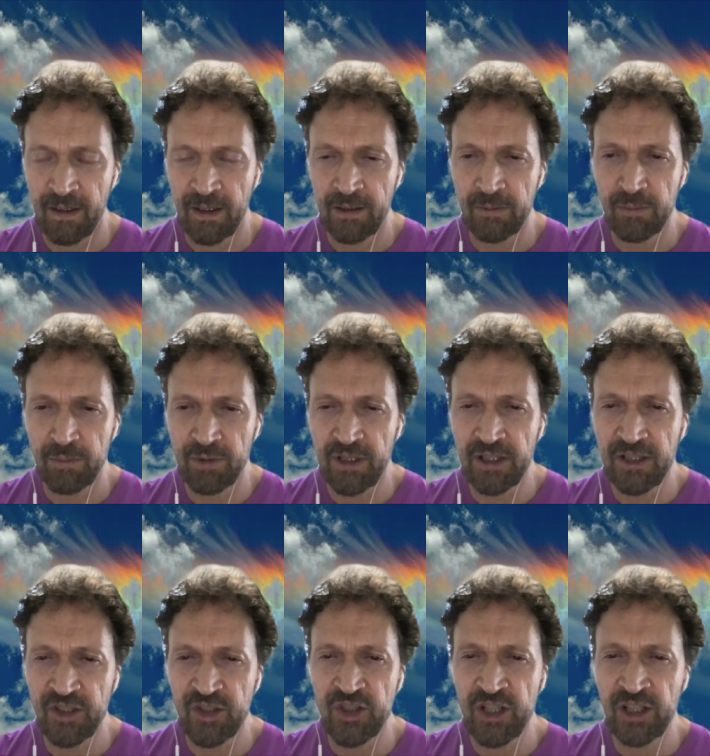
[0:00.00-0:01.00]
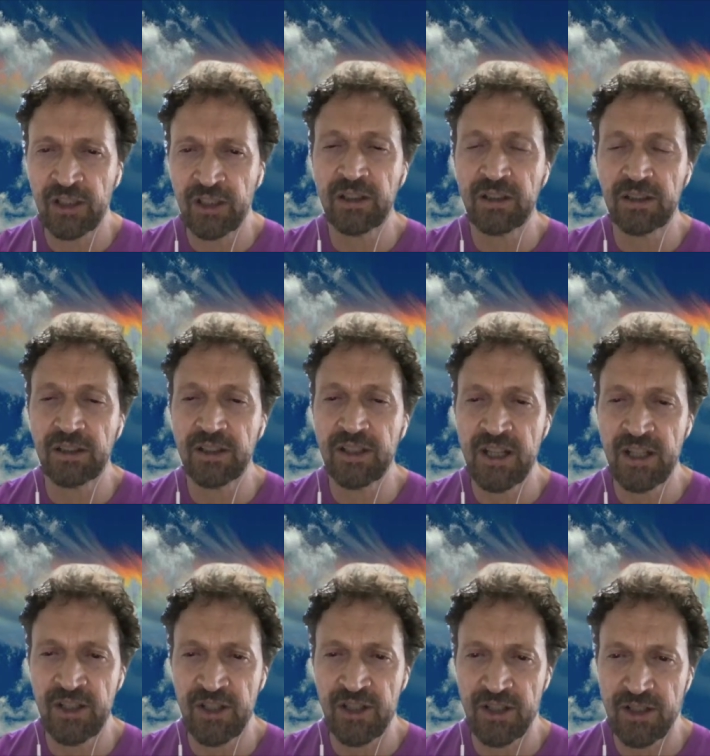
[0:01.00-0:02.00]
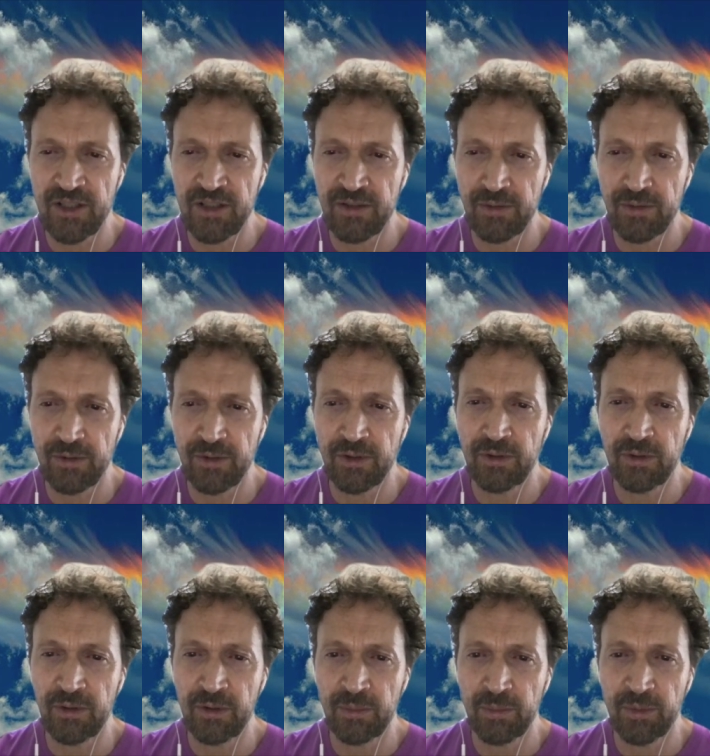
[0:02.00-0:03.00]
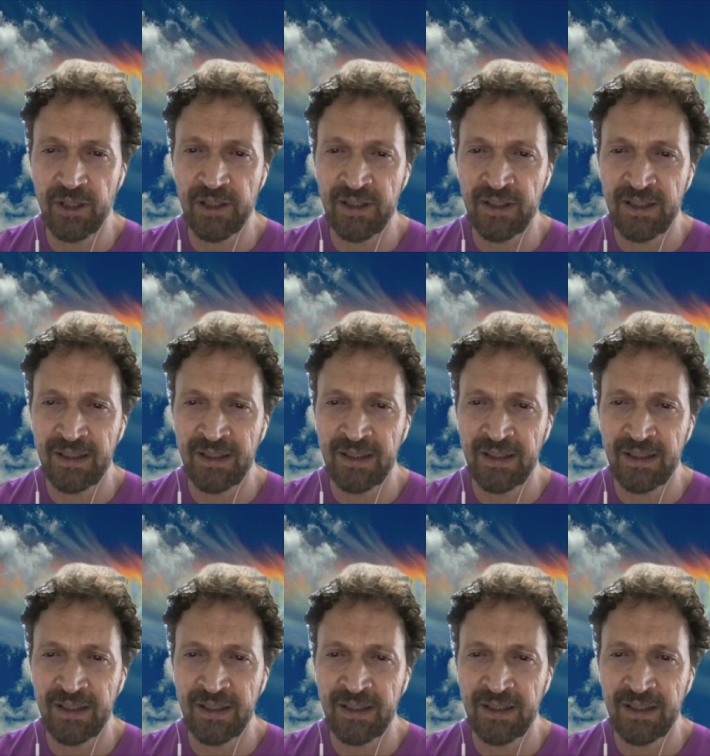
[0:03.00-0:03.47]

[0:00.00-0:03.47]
and bring a gentle attention to your breath.